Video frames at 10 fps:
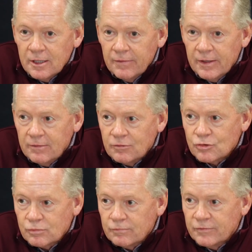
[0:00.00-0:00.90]
and then
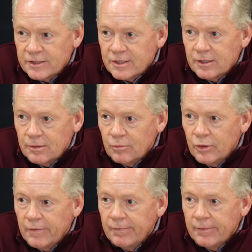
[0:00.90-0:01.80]
visit them
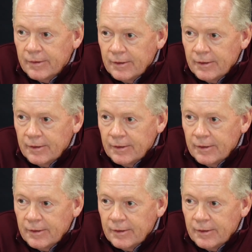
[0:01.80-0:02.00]
when